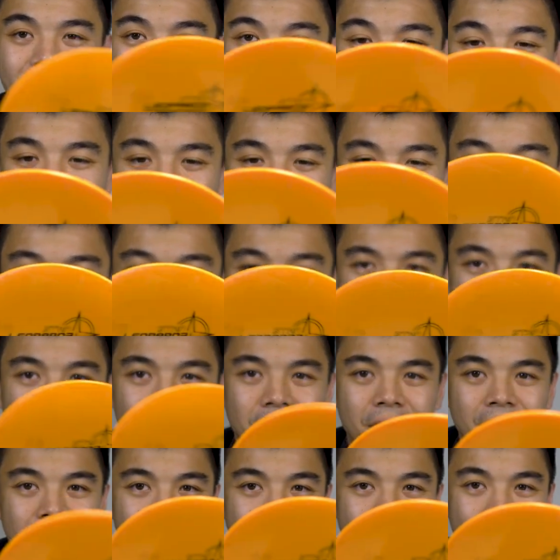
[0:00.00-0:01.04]
which is
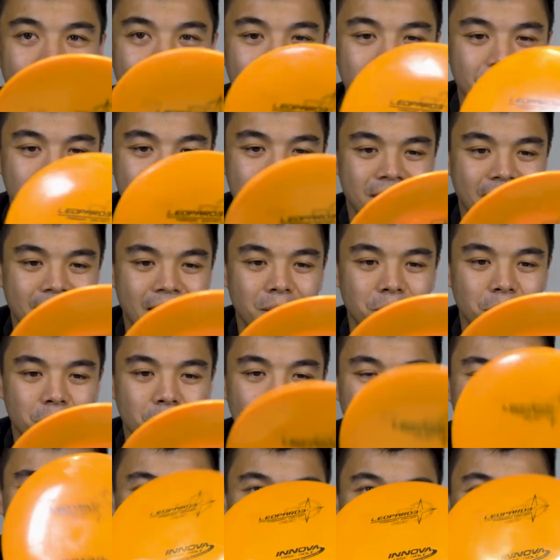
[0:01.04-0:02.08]
pretty
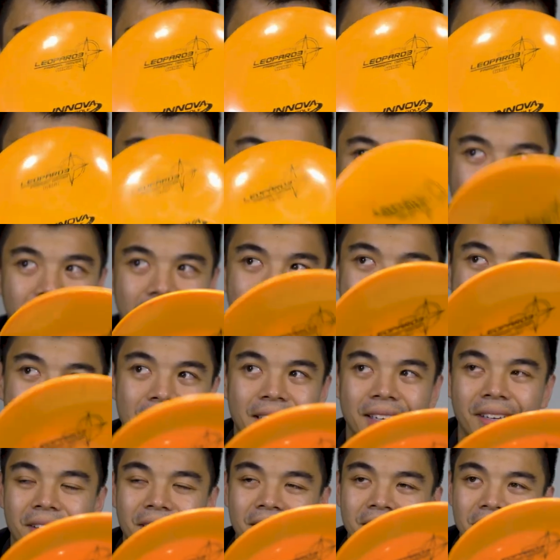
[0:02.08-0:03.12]
understable, but I really need
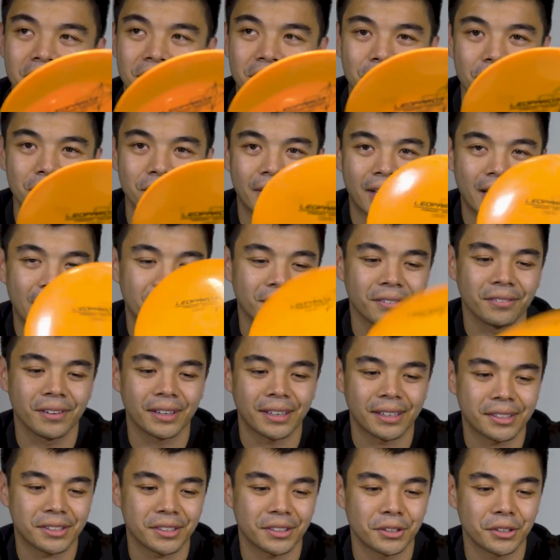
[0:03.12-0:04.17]
it to do kind of
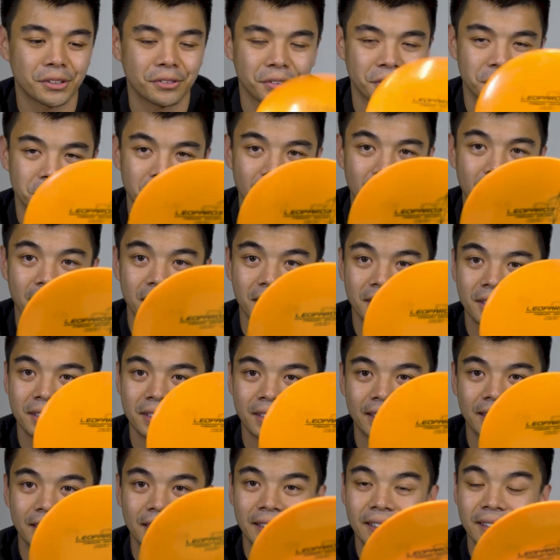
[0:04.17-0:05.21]
like turnover shots
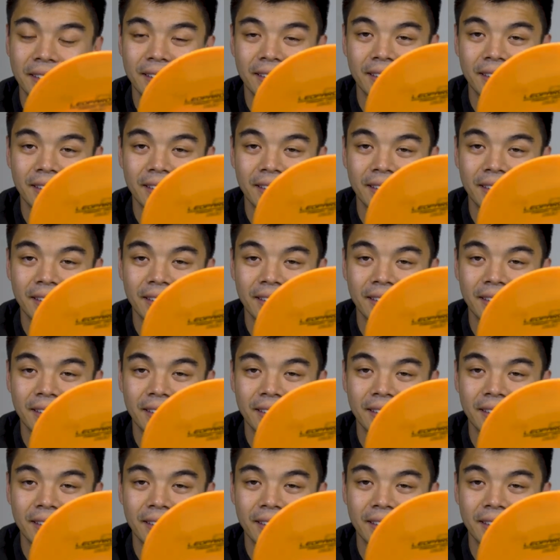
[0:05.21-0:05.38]
and